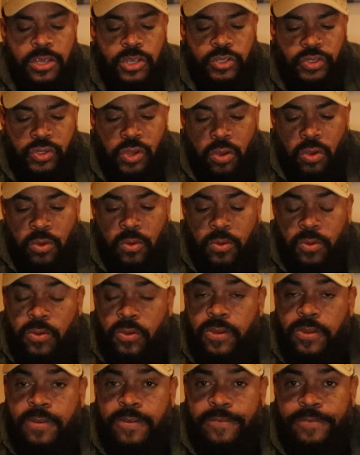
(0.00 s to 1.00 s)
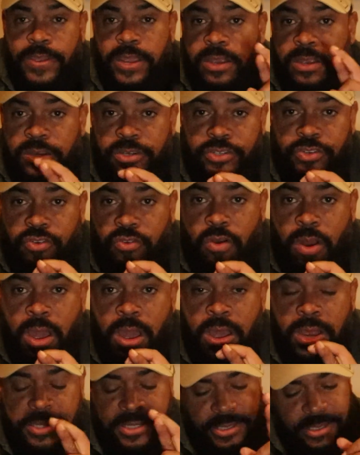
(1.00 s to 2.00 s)
So fingers
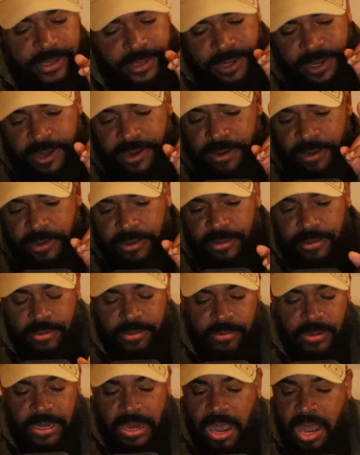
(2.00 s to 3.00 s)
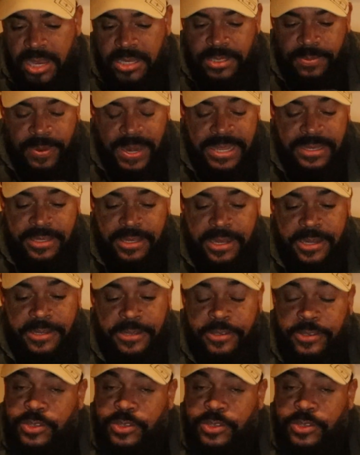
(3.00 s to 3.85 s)
crossed, you know, with God's blessing.